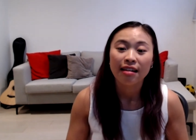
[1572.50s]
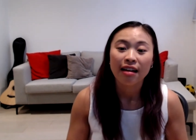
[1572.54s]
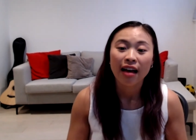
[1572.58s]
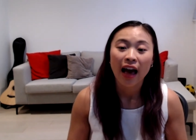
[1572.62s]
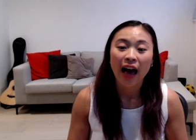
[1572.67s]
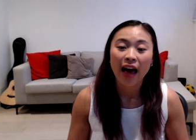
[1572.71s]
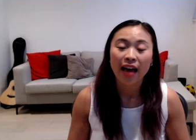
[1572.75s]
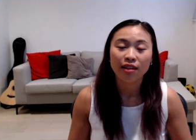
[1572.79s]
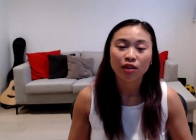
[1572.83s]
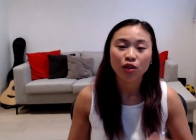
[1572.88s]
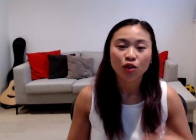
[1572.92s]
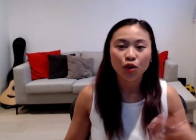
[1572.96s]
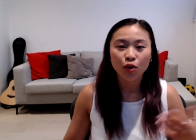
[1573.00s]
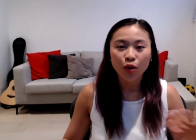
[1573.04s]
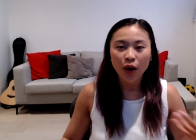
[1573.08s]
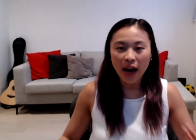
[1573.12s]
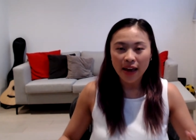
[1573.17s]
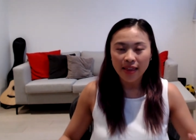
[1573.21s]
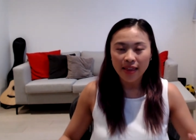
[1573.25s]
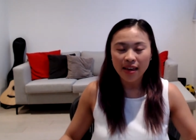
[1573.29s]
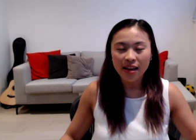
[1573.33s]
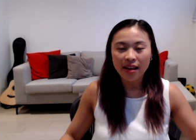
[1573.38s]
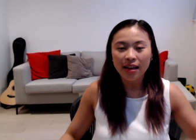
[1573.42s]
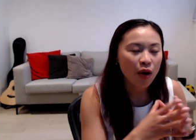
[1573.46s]
And so I
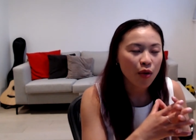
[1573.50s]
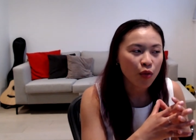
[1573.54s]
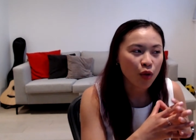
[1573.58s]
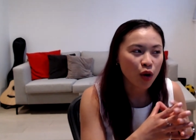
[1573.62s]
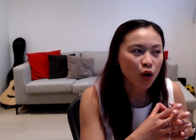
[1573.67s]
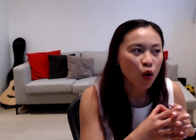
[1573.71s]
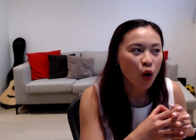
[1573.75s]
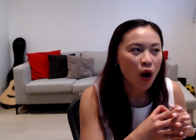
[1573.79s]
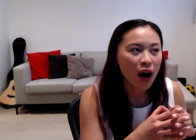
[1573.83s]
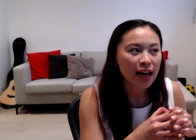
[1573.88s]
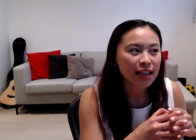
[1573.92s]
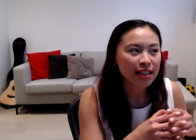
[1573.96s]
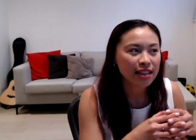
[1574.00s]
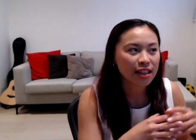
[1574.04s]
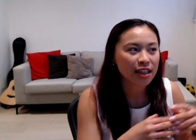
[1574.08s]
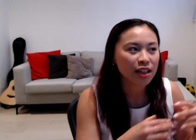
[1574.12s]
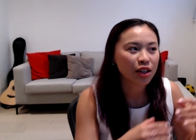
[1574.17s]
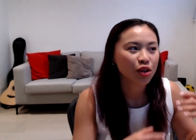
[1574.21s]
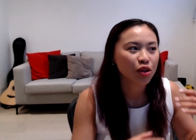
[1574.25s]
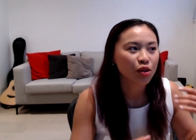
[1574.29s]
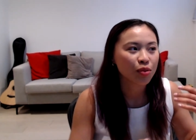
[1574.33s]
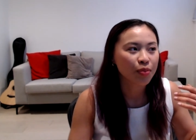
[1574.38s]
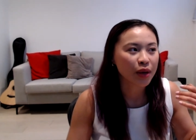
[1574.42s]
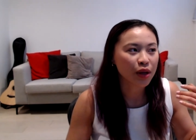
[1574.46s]
think it requires a
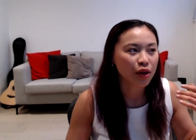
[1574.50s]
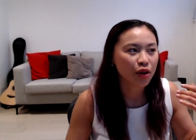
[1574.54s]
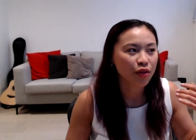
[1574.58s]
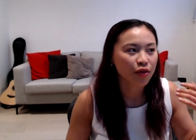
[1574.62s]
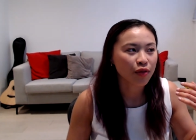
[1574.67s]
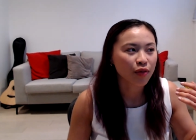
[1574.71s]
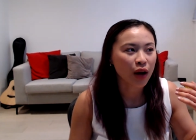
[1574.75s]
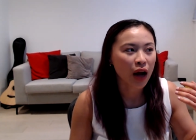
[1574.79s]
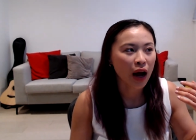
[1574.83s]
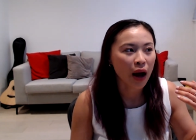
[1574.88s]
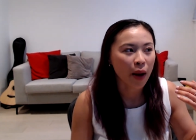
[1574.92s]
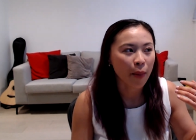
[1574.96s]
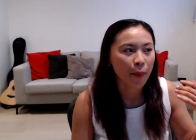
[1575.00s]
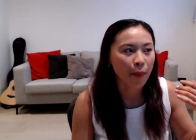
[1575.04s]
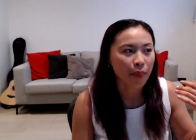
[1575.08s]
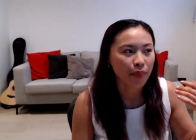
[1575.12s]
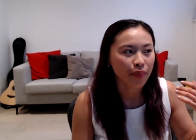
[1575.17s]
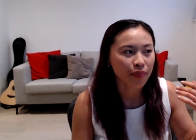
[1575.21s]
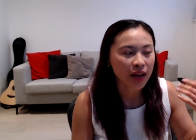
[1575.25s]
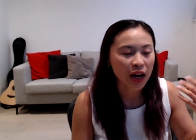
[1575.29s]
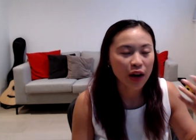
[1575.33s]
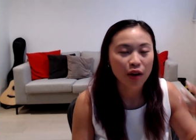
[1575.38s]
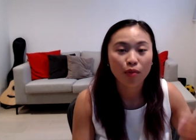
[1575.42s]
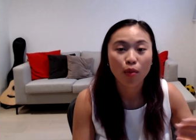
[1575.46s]
little bit of
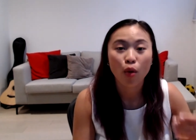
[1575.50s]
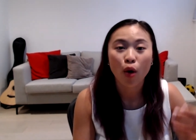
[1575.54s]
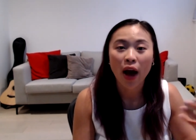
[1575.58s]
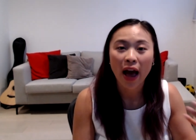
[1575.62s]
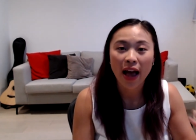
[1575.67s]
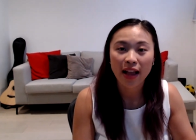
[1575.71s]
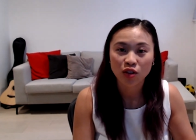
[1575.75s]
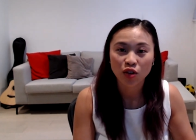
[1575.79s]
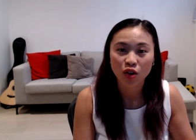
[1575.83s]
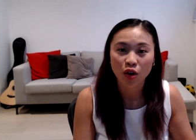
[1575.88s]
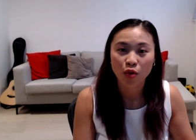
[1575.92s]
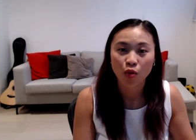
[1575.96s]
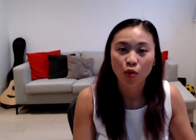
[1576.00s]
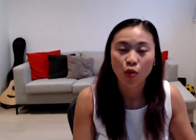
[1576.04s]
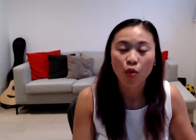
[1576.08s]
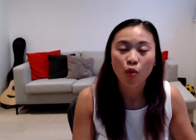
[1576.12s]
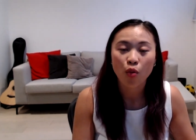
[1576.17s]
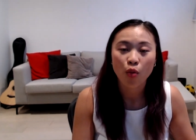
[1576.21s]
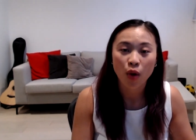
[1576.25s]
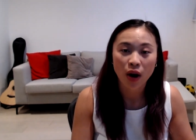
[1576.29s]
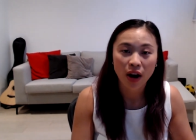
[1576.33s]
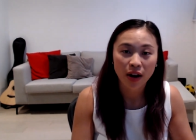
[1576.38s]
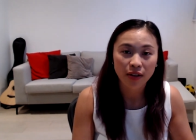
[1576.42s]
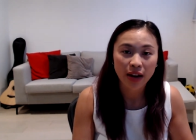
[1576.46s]
kind of more hands-on
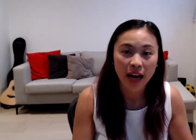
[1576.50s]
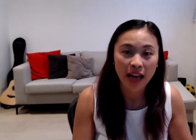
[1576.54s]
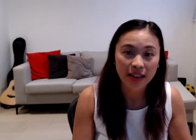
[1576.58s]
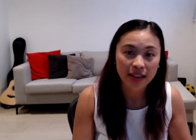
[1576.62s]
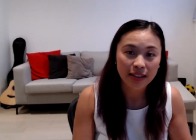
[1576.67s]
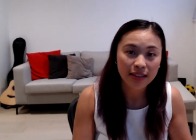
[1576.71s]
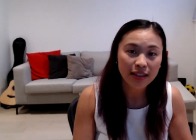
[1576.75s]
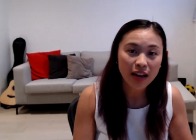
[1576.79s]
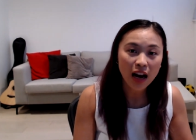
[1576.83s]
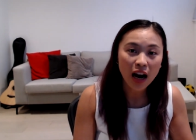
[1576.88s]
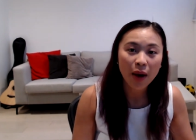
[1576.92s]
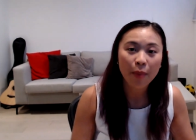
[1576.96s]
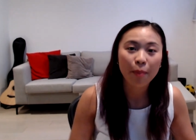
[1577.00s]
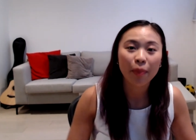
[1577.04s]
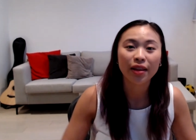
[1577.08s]
work at the start.